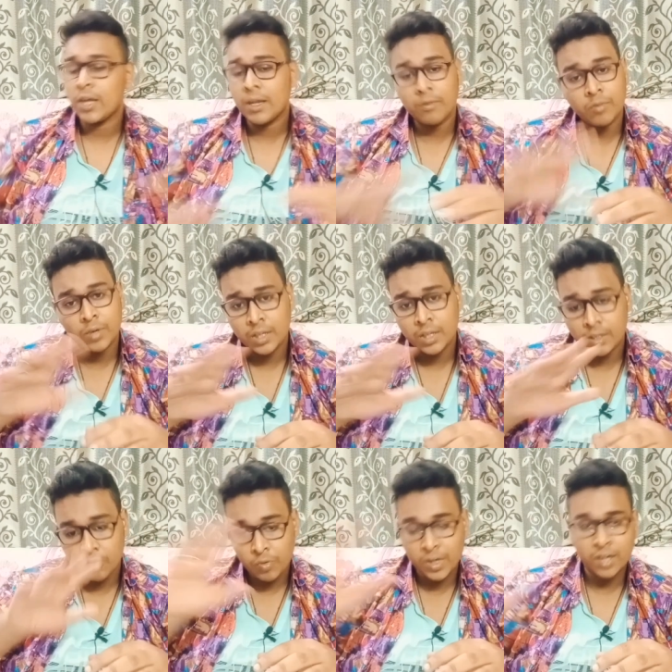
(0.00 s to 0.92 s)
Every
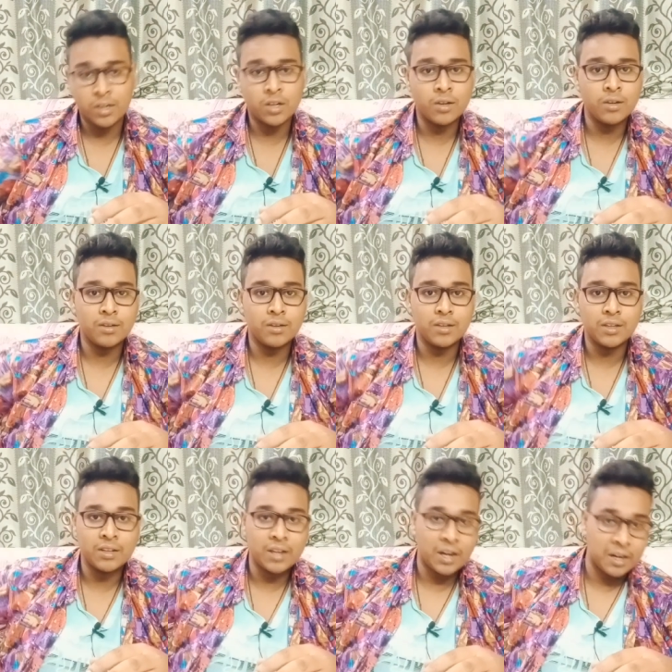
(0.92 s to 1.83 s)
waiter
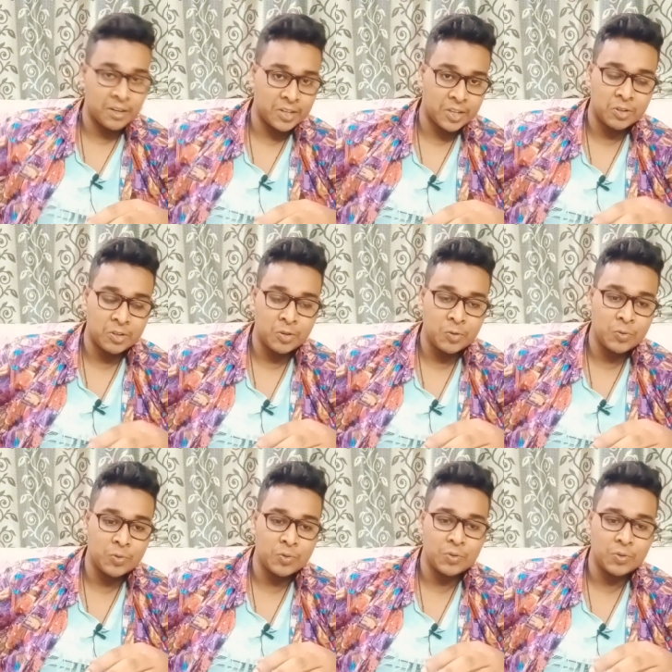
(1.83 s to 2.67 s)
in Antiki